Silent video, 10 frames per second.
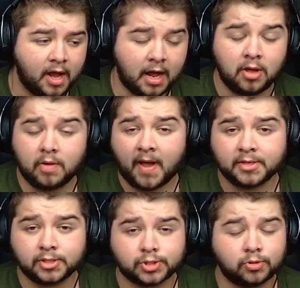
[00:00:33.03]
A lot of
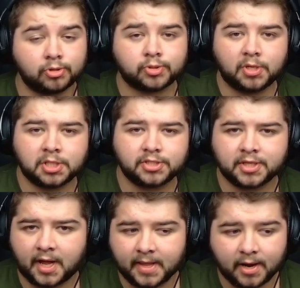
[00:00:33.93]
managers sort of switch into
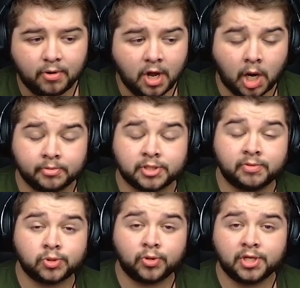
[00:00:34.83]
that now. Obviously, we
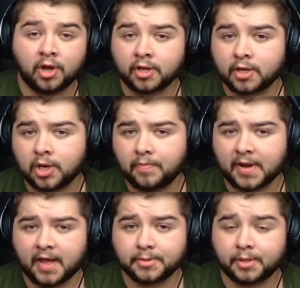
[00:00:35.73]
saw Jurgen Klopp
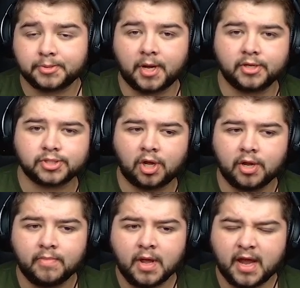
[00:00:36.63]
play it for the first
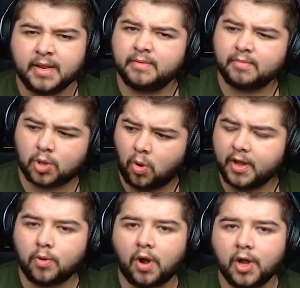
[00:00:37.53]
time in quite a
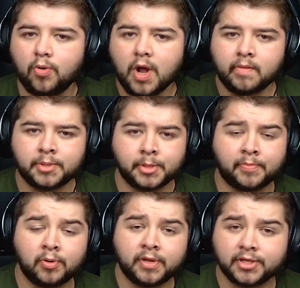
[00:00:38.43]
while with
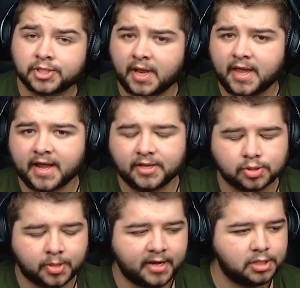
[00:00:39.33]
Liverpool yesterday against
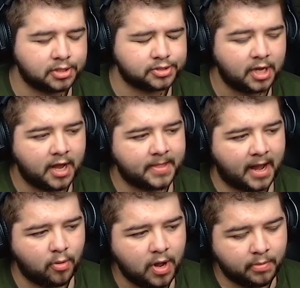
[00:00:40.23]
Rangers.
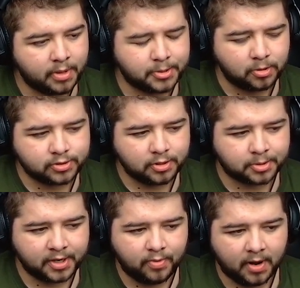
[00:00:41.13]
Now, with a
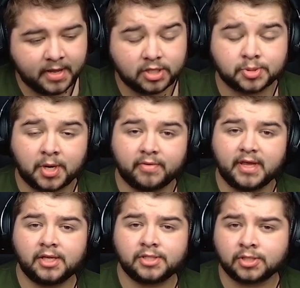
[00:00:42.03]
4-2-3-1, it is very
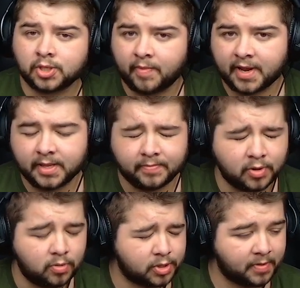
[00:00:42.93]
easy to dominate the
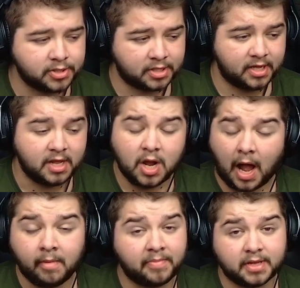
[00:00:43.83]
ball. It's basically,
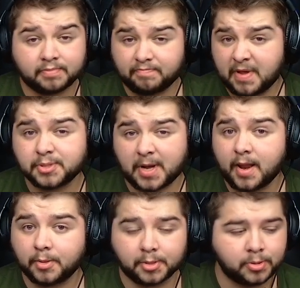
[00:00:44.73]
I'm a big fan
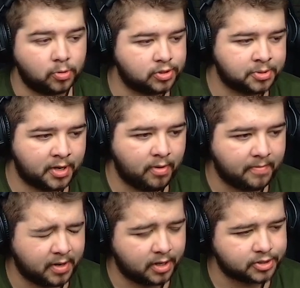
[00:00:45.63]
of the 4-2-3-1
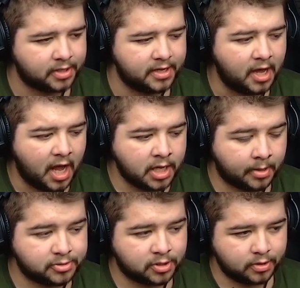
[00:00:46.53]
personally. You
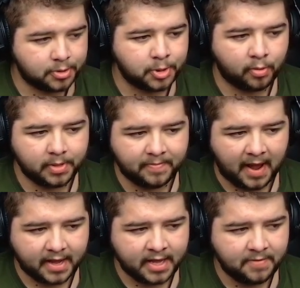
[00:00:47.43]
obviously got your 4 at the
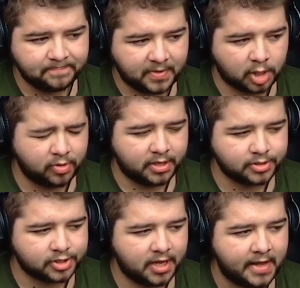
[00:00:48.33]
back here, as we can
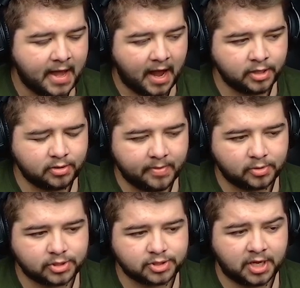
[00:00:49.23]
see, and you're able
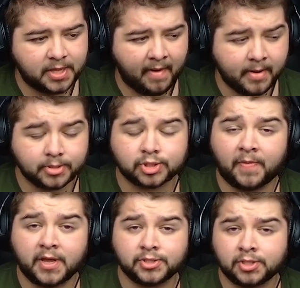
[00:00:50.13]
to see the amount of
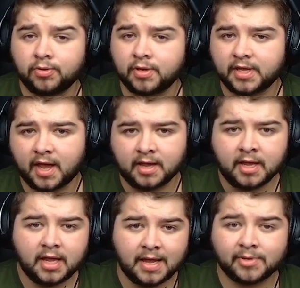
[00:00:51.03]
space that you can get
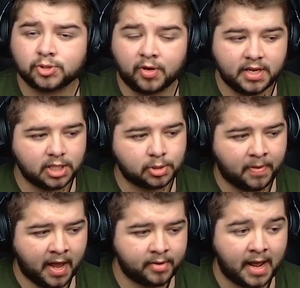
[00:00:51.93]
in between each
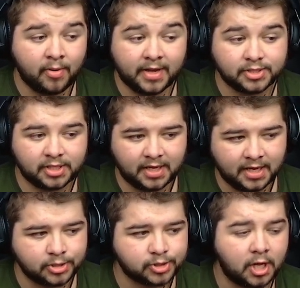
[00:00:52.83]
player and how easy it
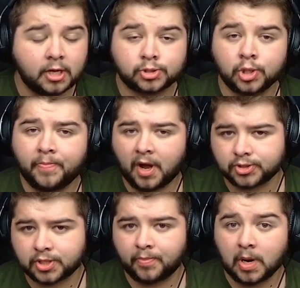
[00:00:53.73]
is to pass
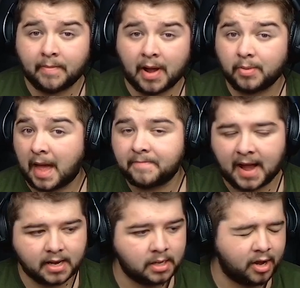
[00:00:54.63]
the ball about that
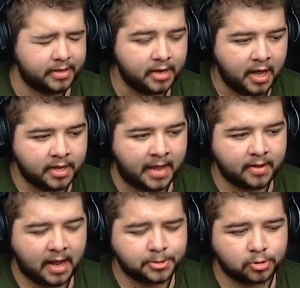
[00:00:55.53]
back line. You're then going
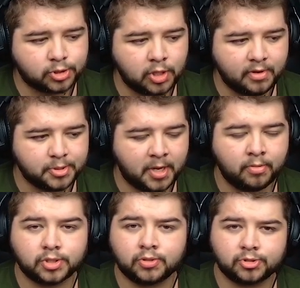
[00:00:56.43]
to have your 2
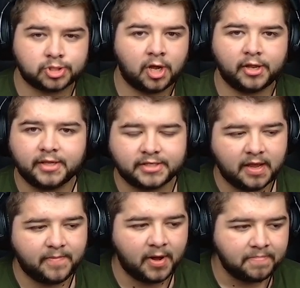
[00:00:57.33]
midfielders who are slightly
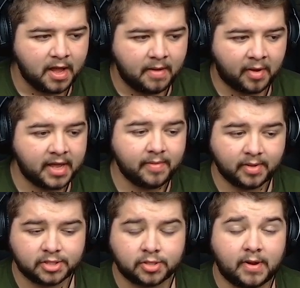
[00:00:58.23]
deeper. By any means,
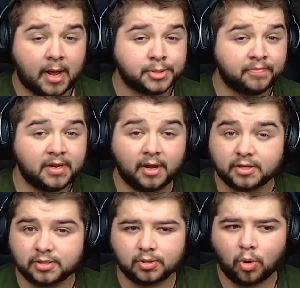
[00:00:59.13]
they don't have to be like
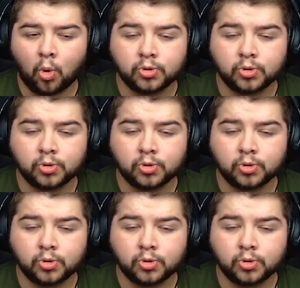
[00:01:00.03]
all